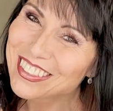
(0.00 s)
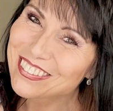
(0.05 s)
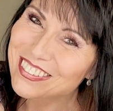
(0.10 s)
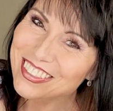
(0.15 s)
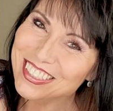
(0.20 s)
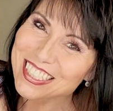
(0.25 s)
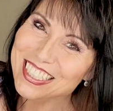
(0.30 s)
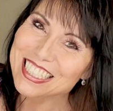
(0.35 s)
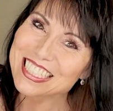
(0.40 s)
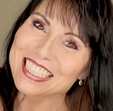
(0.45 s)

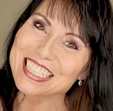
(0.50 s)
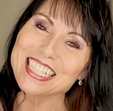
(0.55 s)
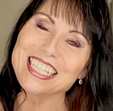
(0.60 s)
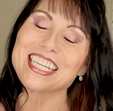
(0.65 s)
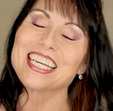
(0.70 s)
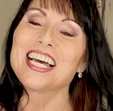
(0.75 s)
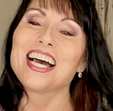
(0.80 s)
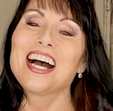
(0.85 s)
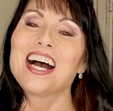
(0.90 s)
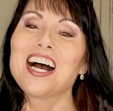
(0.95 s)
we'll just
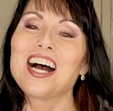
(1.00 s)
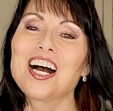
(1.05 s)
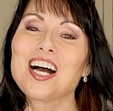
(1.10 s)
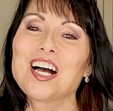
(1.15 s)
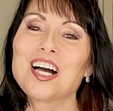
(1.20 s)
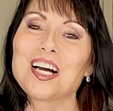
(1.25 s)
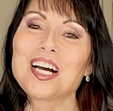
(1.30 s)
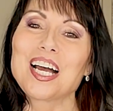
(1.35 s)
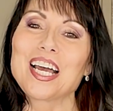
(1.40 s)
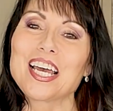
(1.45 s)
see. Uh,
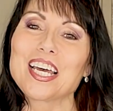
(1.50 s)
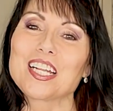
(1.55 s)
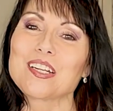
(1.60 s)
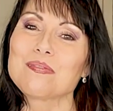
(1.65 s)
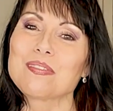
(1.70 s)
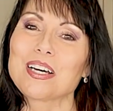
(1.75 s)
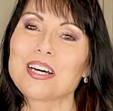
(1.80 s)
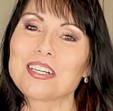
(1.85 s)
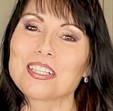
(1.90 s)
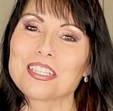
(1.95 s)
I had
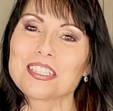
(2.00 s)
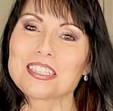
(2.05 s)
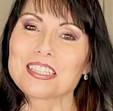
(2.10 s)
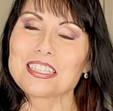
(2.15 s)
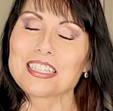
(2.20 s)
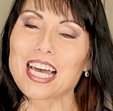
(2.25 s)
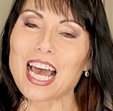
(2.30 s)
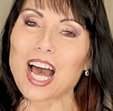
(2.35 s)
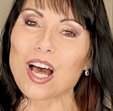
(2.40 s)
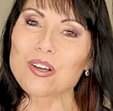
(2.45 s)
about a
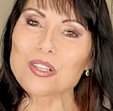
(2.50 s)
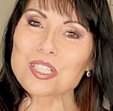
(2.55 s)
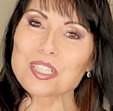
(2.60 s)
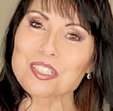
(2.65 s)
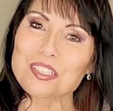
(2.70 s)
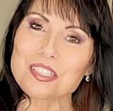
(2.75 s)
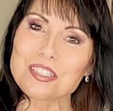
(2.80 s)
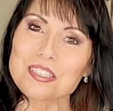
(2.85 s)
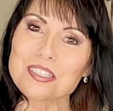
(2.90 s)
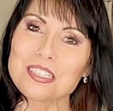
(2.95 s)

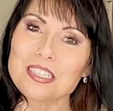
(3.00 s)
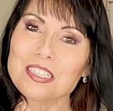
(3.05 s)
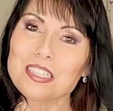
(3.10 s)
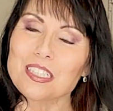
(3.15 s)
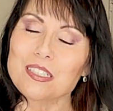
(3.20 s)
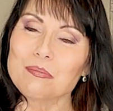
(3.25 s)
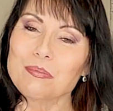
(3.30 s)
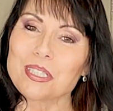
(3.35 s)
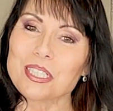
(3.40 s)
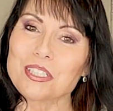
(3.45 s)
thousand
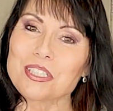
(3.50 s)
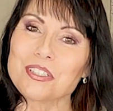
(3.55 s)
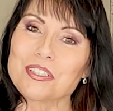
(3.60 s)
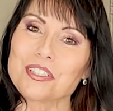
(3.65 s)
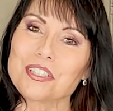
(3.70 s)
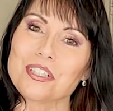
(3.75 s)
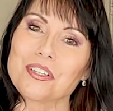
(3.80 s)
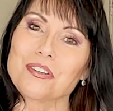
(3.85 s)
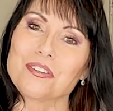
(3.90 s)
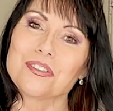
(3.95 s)

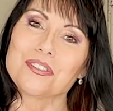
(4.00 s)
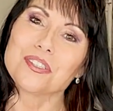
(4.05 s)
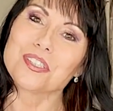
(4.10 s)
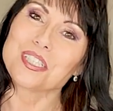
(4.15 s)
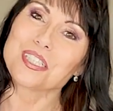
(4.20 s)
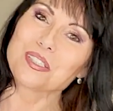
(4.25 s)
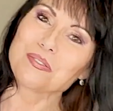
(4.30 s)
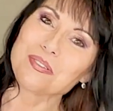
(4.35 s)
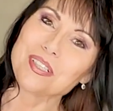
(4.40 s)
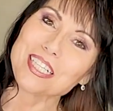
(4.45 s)
pictures to go through
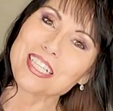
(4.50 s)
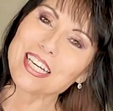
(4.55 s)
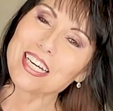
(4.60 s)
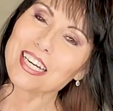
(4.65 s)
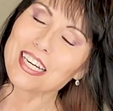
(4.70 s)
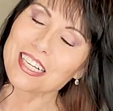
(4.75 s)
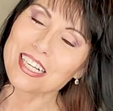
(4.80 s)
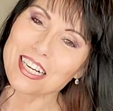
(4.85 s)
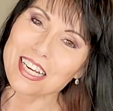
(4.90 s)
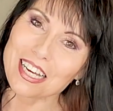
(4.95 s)
this
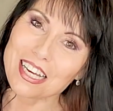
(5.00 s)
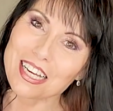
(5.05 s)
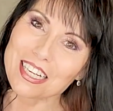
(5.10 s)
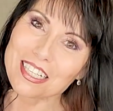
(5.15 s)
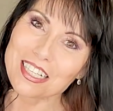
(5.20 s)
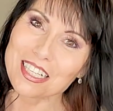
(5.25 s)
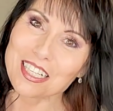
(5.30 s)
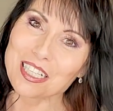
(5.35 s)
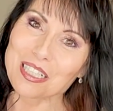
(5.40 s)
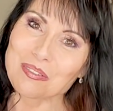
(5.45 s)
weekend
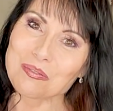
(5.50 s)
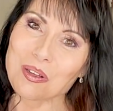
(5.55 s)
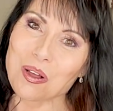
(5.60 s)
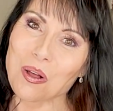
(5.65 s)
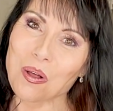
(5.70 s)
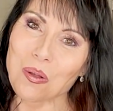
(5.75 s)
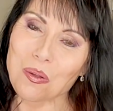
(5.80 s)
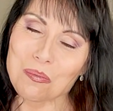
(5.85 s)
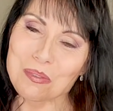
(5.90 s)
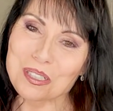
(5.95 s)
and um, a
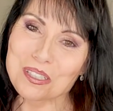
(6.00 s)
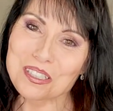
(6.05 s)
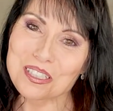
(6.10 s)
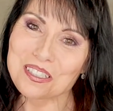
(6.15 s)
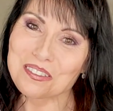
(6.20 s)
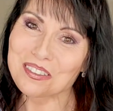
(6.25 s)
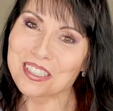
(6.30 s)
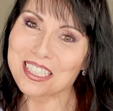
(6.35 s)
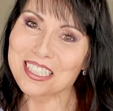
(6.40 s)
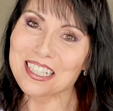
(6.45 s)
whole bunch
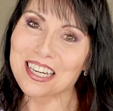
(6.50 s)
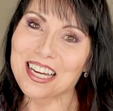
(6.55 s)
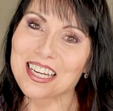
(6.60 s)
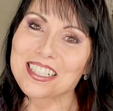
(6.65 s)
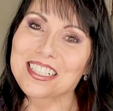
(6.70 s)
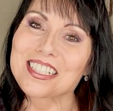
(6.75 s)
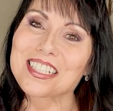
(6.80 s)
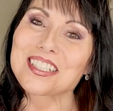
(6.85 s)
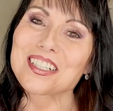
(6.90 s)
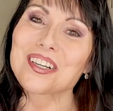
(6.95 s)
to
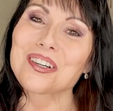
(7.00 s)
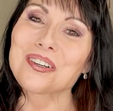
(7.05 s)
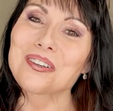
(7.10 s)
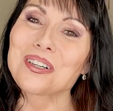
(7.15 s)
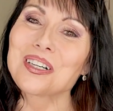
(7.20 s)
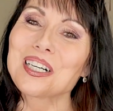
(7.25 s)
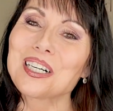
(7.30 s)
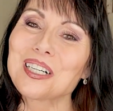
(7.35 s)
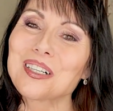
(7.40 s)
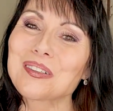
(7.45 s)
retouch.
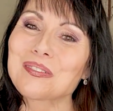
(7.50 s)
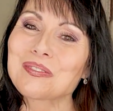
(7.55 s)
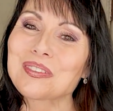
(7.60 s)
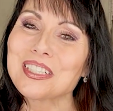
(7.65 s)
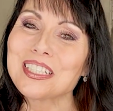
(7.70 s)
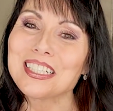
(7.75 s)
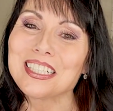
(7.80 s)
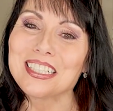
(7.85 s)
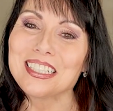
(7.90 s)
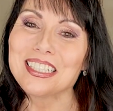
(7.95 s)
So um,
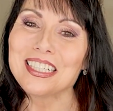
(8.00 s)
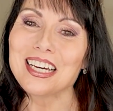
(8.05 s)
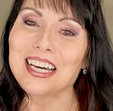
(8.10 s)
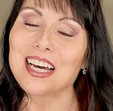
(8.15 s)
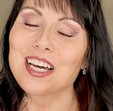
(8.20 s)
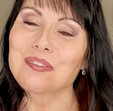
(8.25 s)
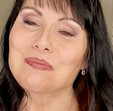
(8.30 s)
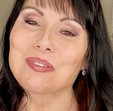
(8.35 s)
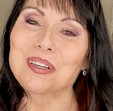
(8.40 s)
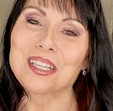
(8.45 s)

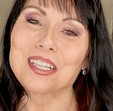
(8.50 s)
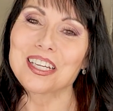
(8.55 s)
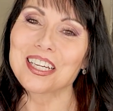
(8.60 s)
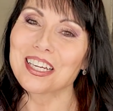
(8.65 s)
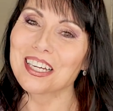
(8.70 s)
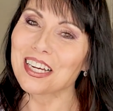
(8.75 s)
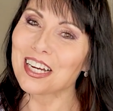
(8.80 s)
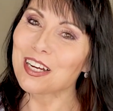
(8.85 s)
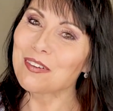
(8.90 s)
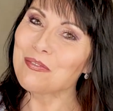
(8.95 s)
yeah,
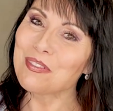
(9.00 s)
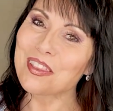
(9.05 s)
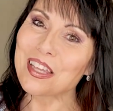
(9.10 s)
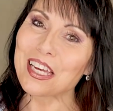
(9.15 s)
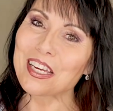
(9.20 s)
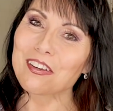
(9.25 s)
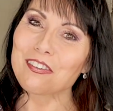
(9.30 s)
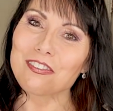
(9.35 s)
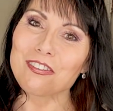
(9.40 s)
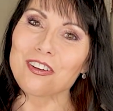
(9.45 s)
but I'm
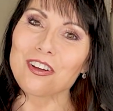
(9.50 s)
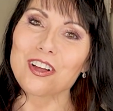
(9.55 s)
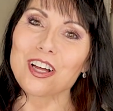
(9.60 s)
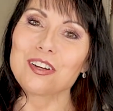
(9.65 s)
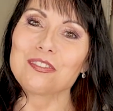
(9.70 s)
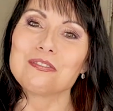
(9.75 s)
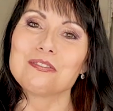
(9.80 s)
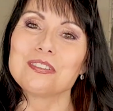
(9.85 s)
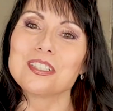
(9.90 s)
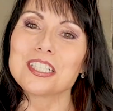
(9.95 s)
thankful.
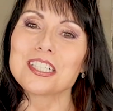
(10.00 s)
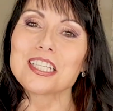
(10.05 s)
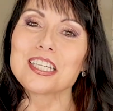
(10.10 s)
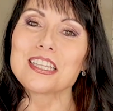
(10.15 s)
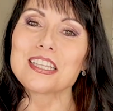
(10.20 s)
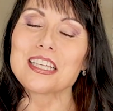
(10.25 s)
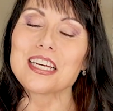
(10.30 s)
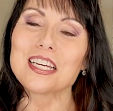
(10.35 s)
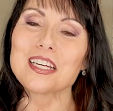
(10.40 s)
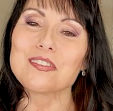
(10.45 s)
I'm really
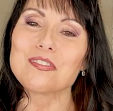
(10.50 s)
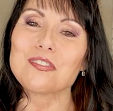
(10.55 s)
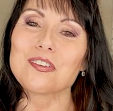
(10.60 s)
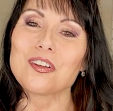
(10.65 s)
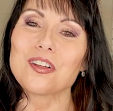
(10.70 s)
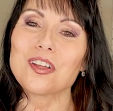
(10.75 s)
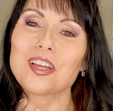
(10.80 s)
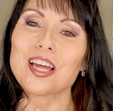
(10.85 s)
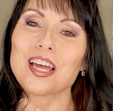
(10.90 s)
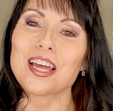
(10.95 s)
thankful.